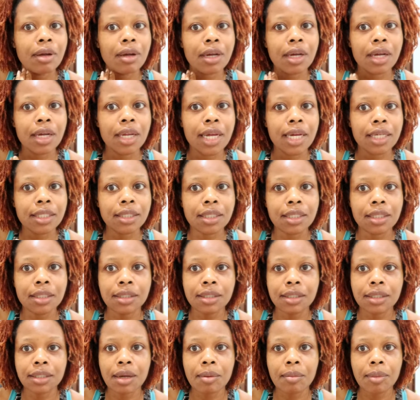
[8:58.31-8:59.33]
connecting
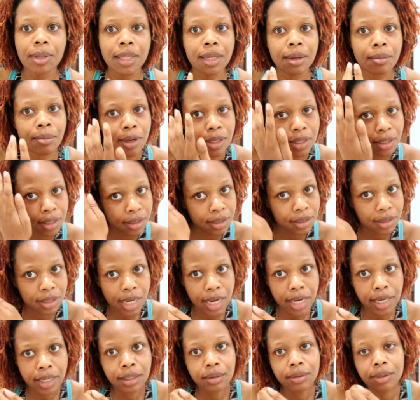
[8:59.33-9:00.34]
some of them on this
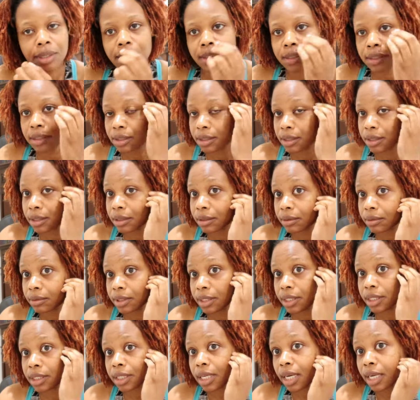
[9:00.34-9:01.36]
side, because they're
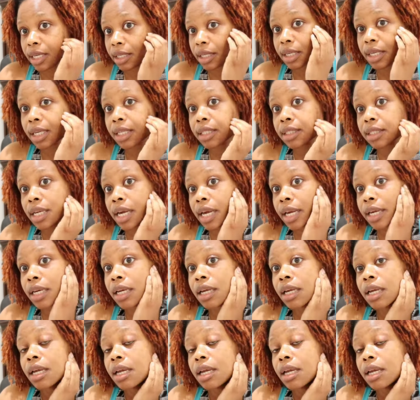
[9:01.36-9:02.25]
really tiny on that side